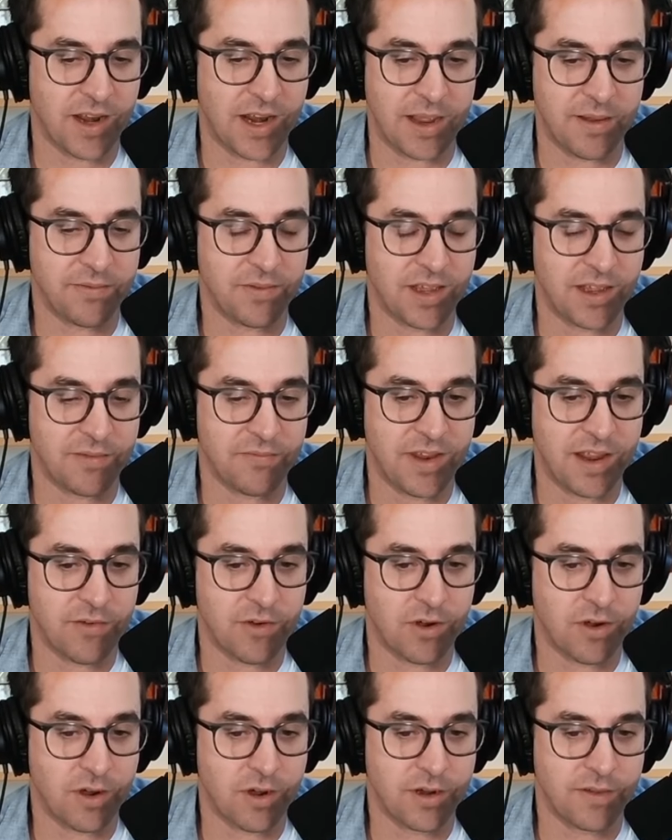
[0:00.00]
I, have never
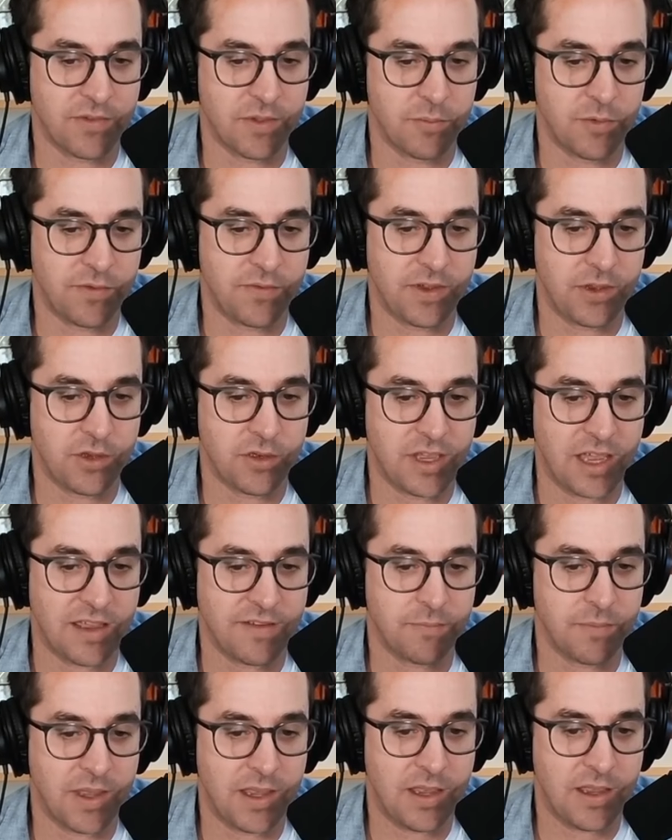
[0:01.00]
heard of the movie you
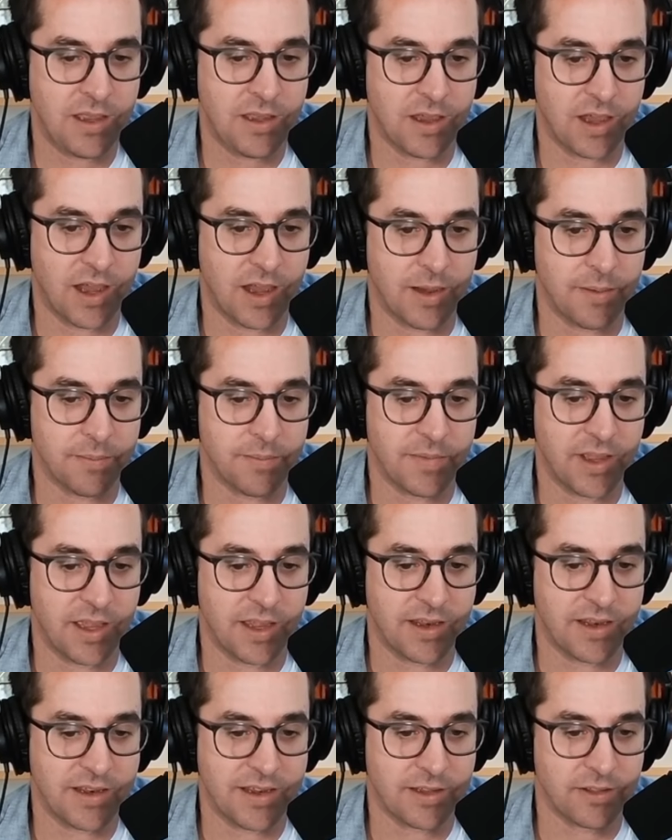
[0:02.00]
gave me um,
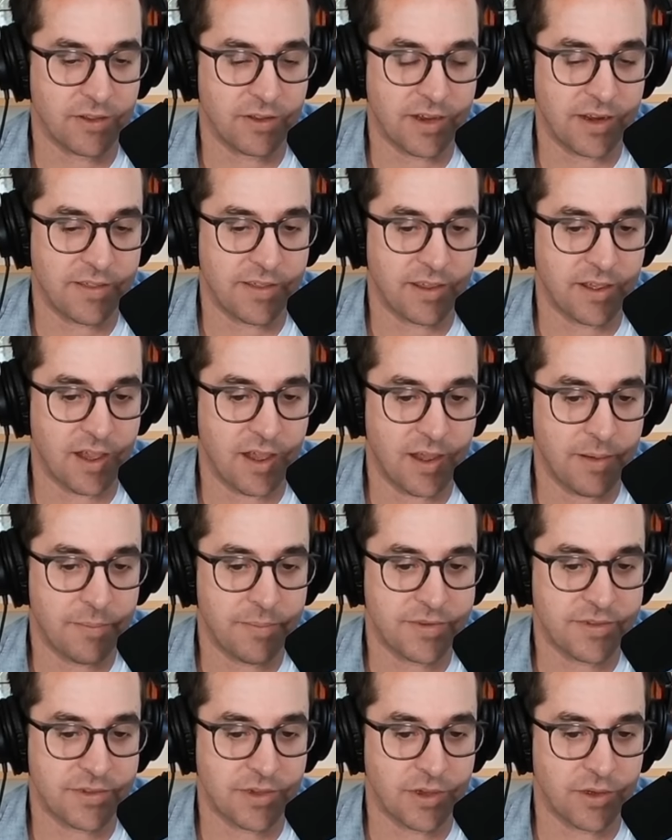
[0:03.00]
and didn't look anything up,
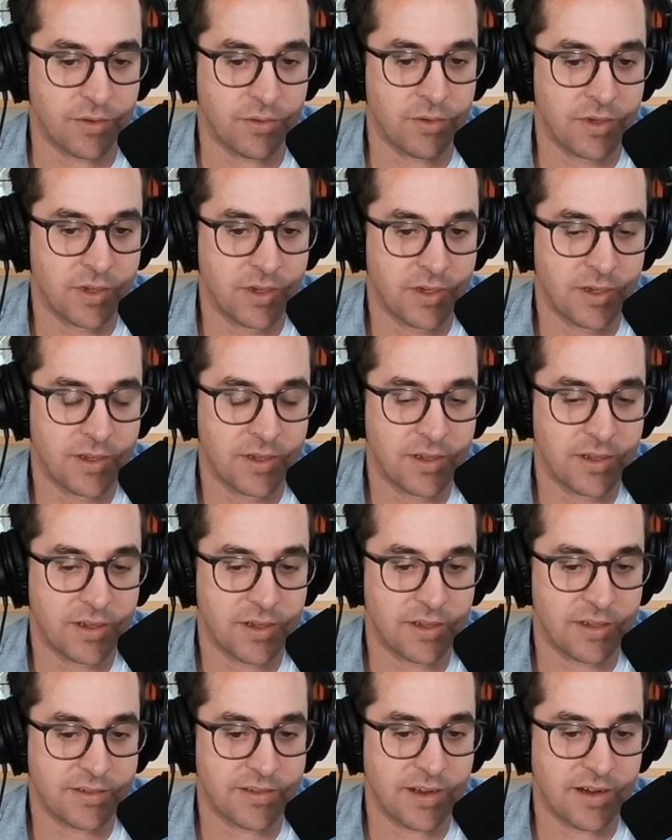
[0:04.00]
so
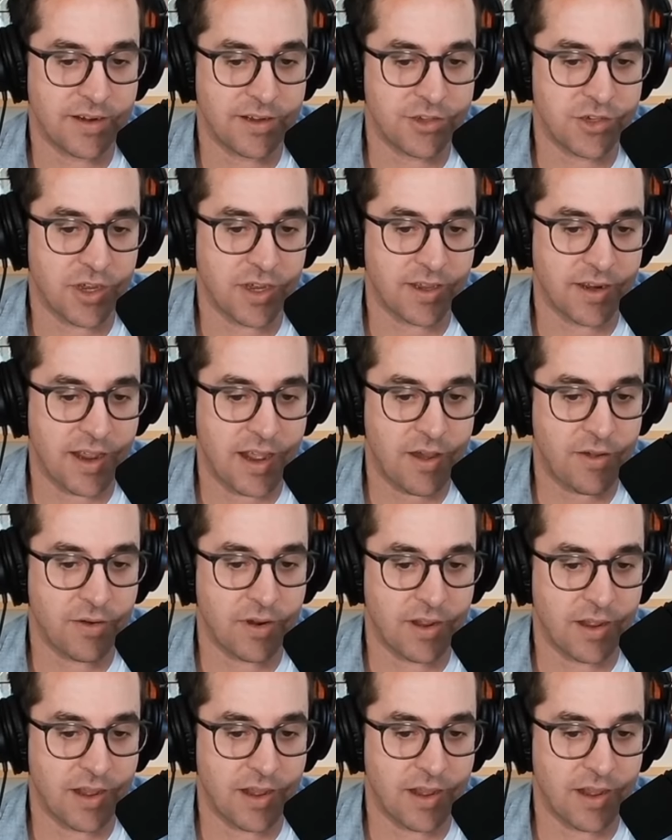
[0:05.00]
excited to check it out.